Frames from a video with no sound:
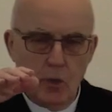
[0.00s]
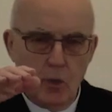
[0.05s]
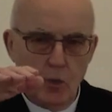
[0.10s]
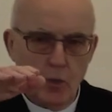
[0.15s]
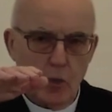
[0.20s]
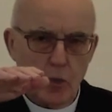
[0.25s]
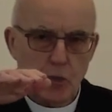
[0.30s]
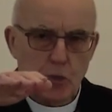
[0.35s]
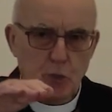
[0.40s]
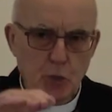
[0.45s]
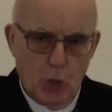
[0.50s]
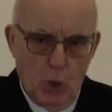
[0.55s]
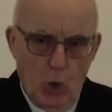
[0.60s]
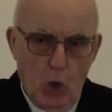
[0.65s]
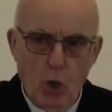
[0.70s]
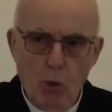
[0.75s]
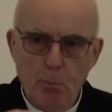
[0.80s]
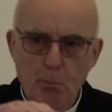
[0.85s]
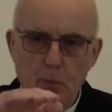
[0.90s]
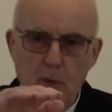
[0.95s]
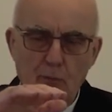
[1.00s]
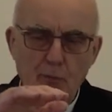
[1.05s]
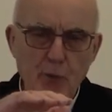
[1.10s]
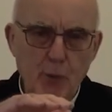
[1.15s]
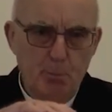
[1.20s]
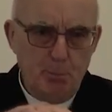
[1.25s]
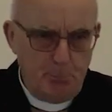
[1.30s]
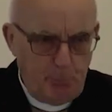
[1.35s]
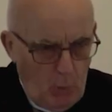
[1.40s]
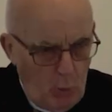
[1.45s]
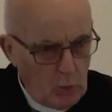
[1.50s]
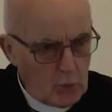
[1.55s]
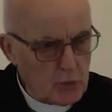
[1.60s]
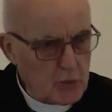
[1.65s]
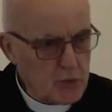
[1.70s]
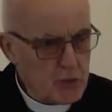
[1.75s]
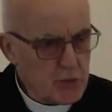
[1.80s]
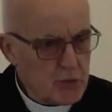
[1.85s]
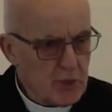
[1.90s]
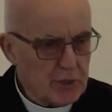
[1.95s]
the top of the
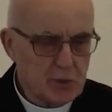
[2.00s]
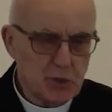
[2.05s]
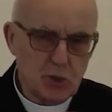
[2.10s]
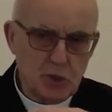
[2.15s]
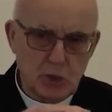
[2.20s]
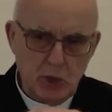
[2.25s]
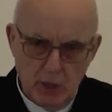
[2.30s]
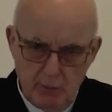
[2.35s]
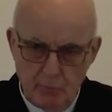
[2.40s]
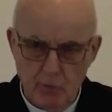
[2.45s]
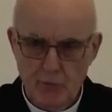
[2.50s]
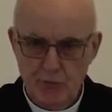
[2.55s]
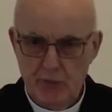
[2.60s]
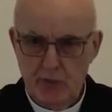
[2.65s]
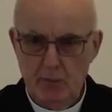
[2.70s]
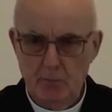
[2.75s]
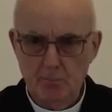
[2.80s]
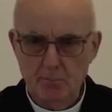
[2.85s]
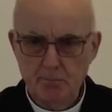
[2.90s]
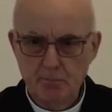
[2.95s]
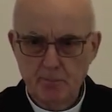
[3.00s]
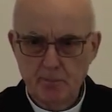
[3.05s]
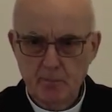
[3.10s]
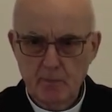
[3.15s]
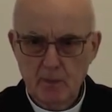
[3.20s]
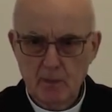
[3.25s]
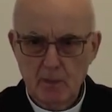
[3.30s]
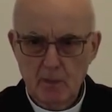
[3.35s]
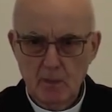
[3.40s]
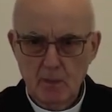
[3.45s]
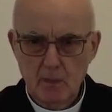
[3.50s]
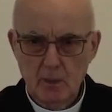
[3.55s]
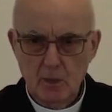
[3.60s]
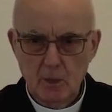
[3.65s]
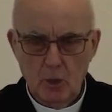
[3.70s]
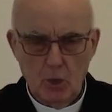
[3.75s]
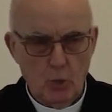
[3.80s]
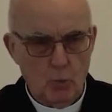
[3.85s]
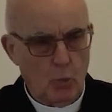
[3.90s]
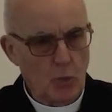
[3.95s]
box that covered them
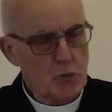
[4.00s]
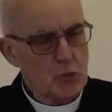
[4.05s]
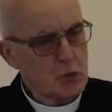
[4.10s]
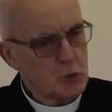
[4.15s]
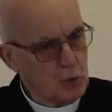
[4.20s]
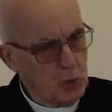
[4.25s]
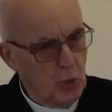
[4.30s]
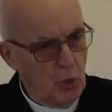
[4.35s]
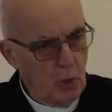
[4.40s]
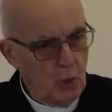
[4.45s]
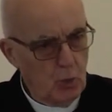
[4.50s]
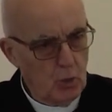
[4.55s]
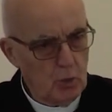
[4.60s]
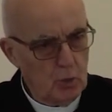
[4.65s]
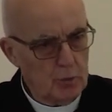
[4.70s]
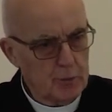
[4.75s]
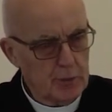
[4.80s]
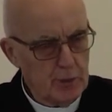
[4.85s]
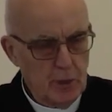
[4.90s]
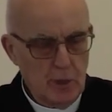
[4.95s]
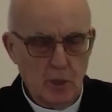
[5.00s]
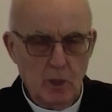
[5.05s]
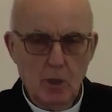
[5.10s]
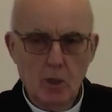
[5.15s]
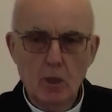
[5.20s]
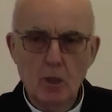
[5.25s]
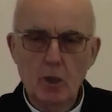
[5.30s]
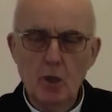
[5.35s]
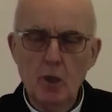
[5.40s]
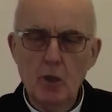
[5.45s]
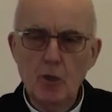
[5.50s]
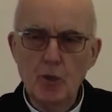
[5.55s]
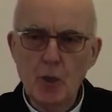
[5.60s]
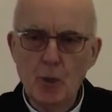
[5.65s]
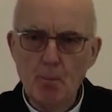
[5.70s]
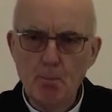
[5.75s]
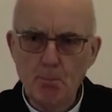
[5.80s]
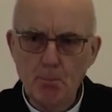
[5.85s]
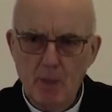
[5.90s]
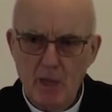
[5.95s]
was called
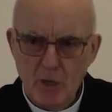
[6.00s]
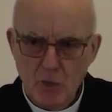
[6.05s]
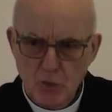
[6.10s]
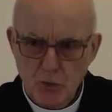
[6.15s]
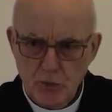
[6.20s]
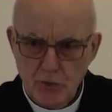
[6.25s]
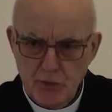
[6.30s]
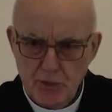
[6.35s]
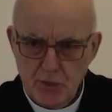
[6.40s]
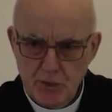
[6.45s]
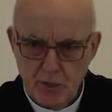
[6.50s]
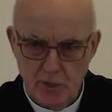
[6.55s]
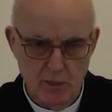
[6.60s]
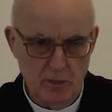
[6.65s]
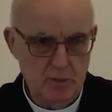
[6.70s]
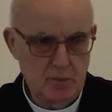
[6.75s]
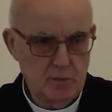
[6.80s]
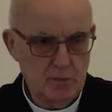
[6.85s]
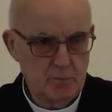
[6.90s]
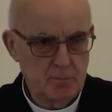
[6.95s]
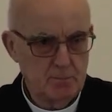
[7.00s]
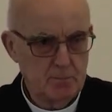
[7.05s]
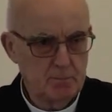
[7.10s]
the mercy seat.